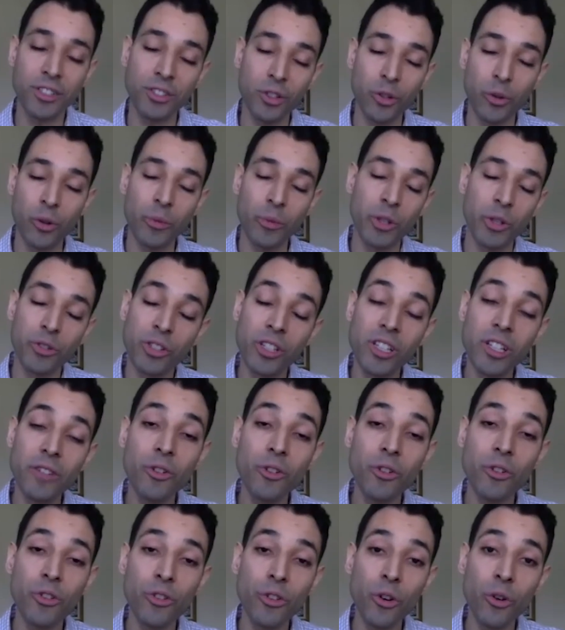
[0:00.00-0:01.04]
So we deliver
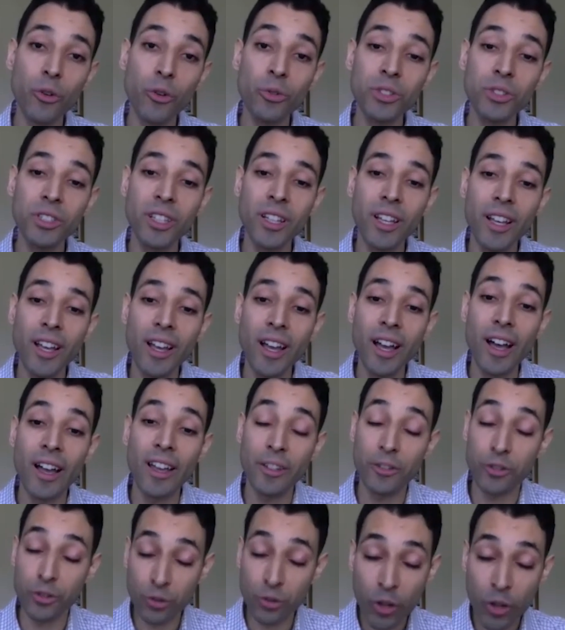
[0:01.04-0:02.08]
those
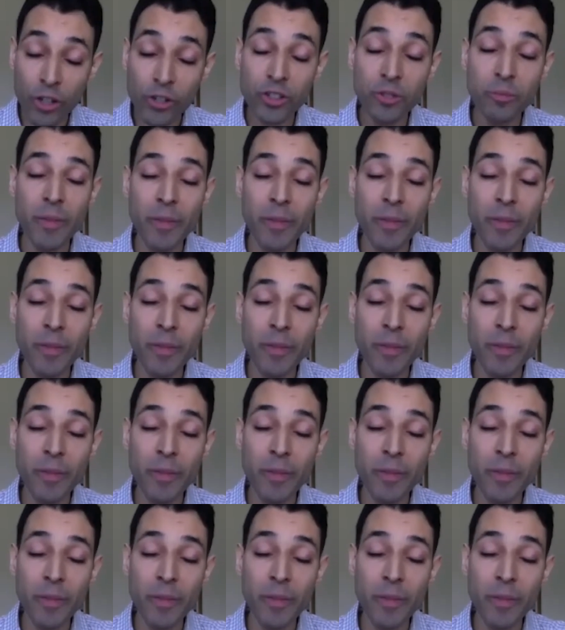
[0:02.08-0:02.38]
instruction